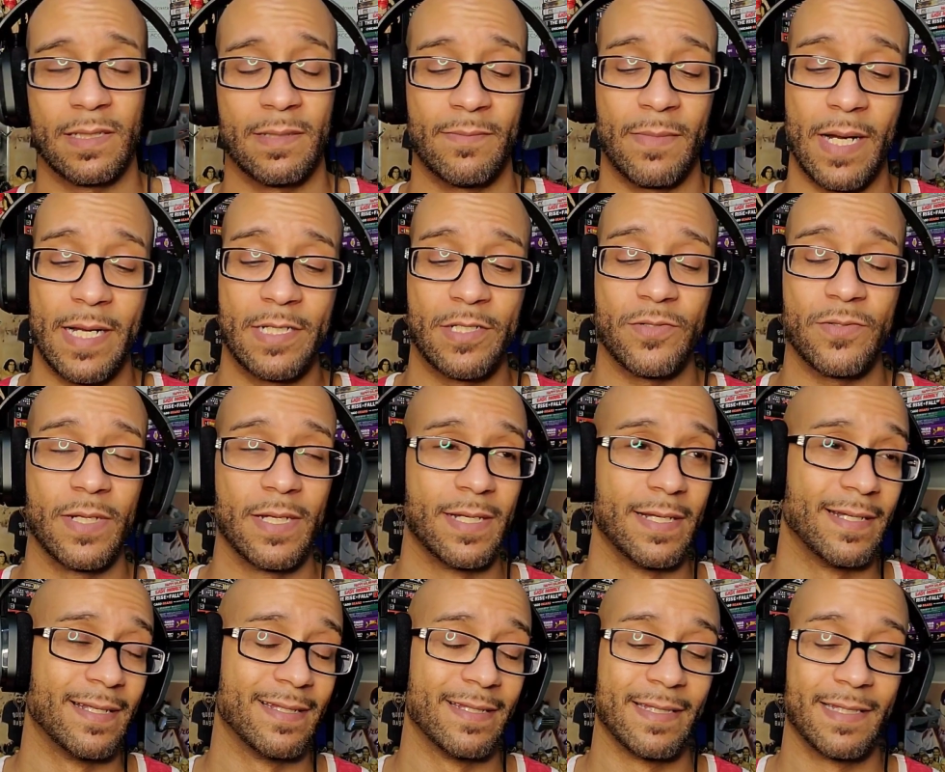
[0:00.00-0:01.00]
Mind you,
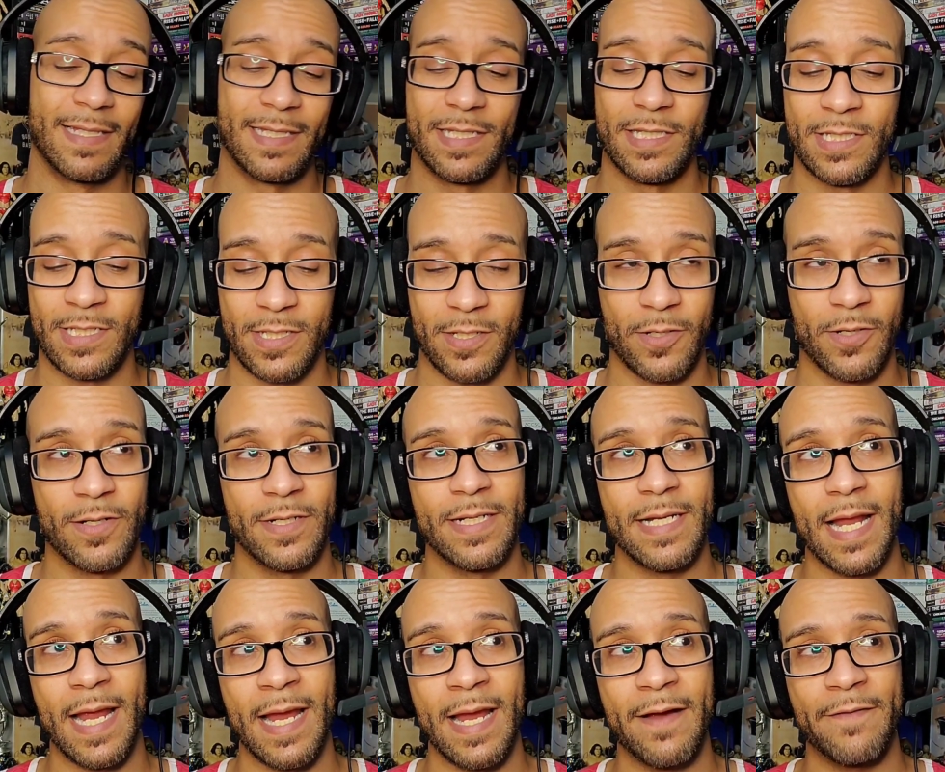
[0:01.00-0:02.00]
this is
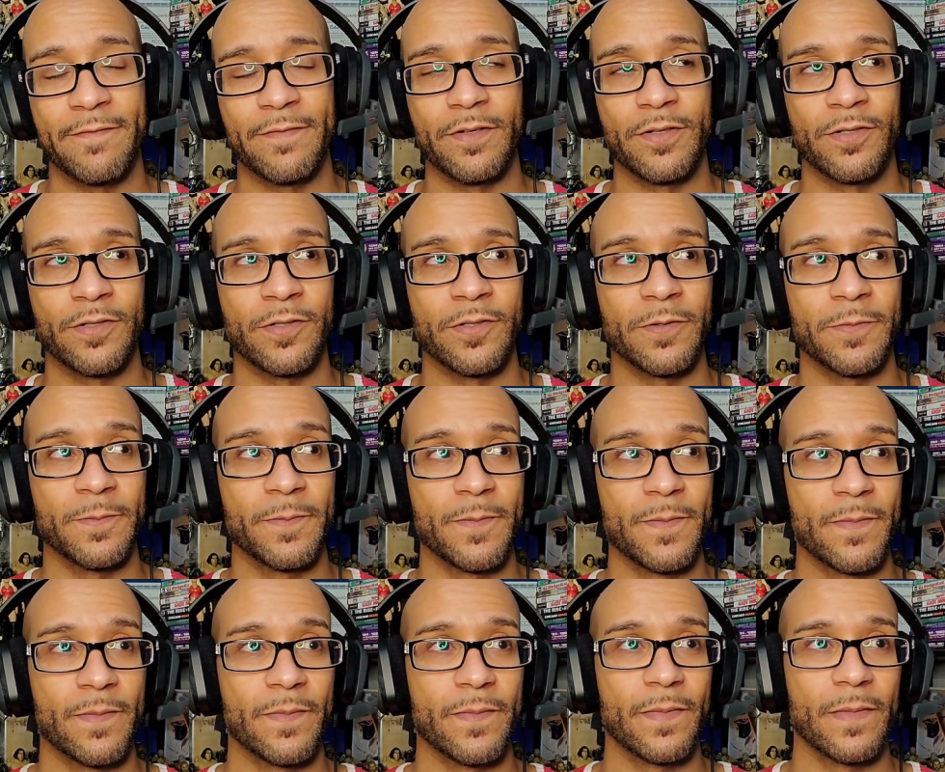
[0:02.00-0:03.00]
starting after
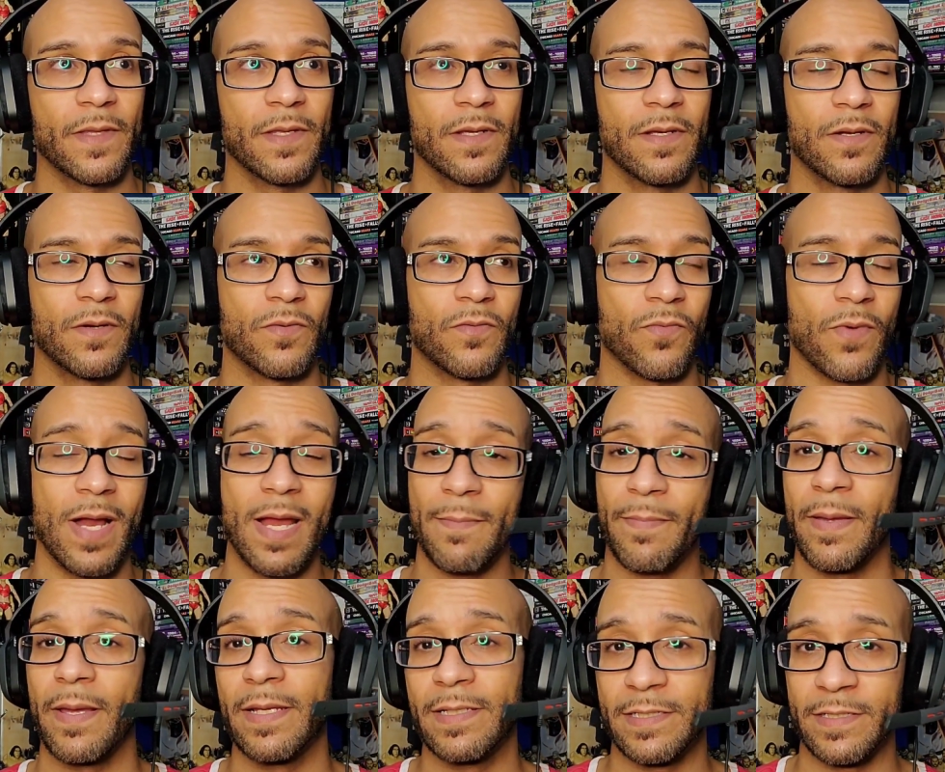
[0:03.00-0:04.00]

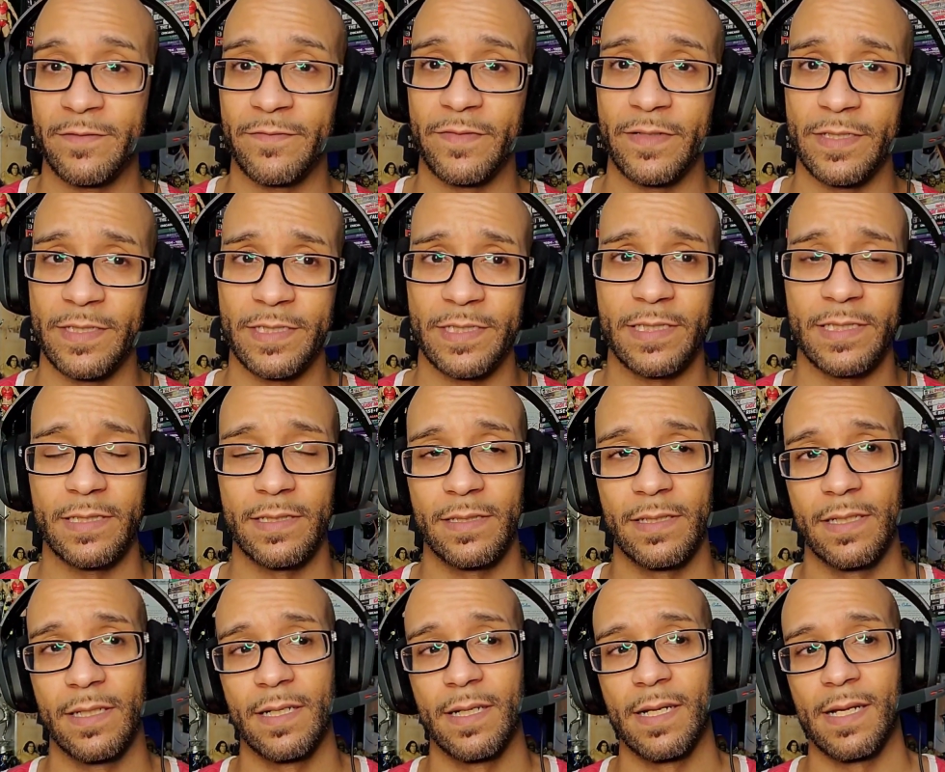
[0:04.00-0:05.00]
Rampage is finished,
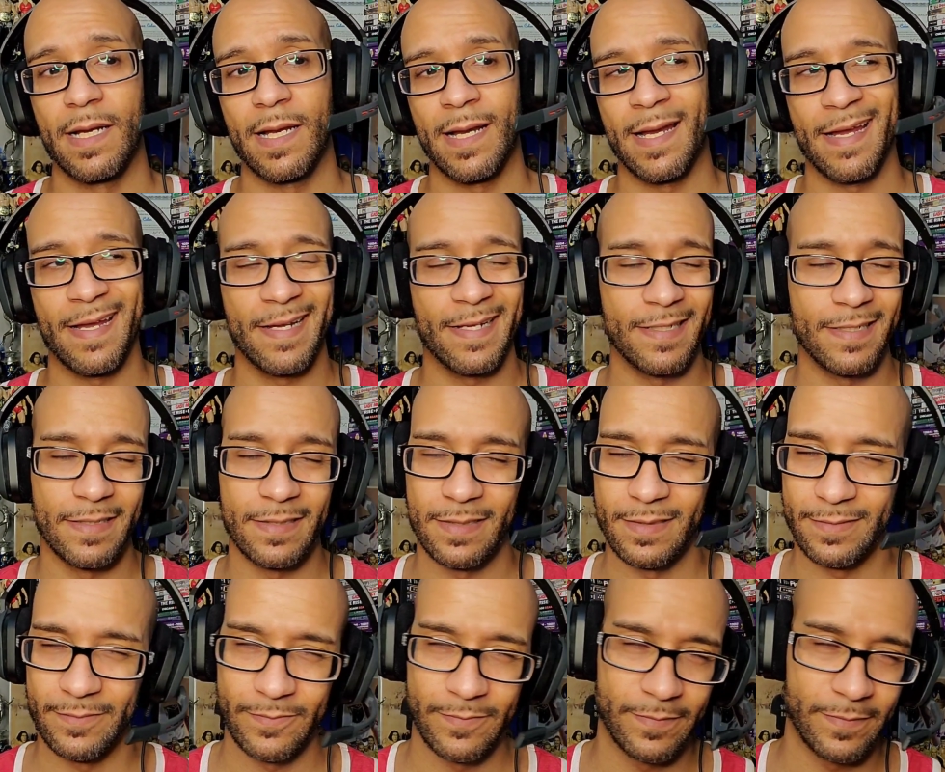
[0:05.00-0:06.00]
and
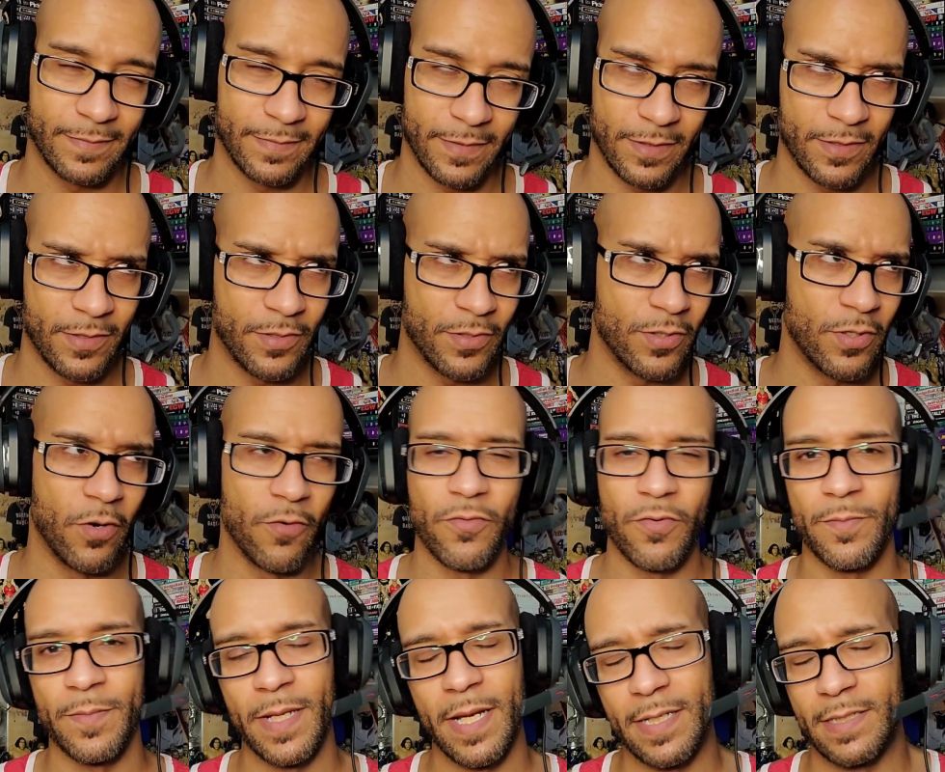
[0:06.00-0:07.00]
you go
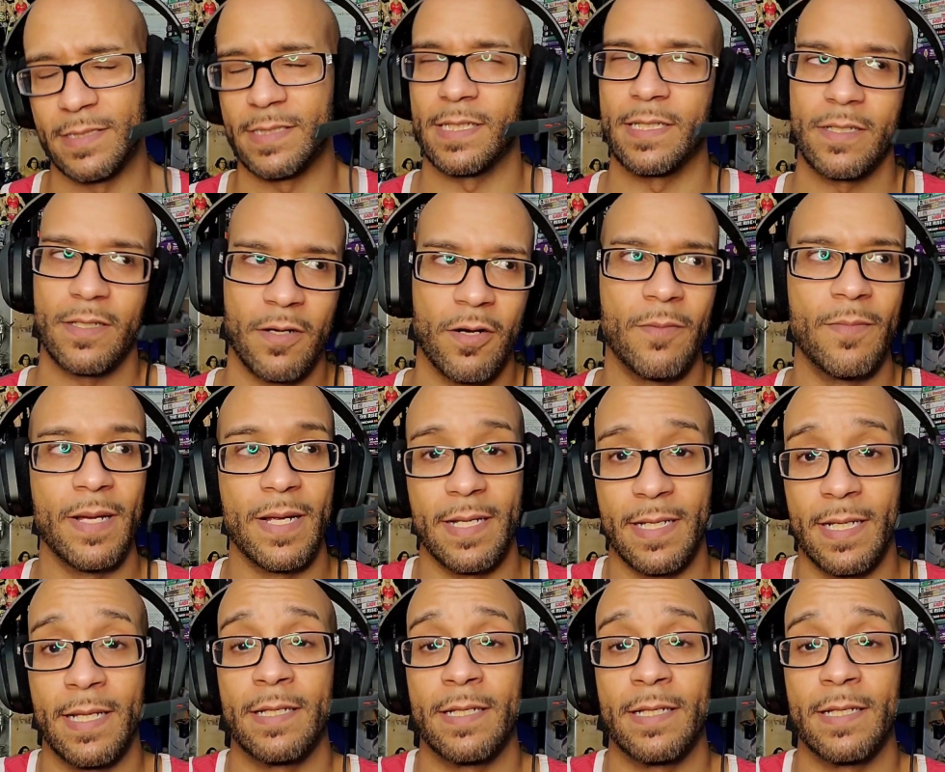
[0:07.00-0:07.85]
from that, and it's like, oh man.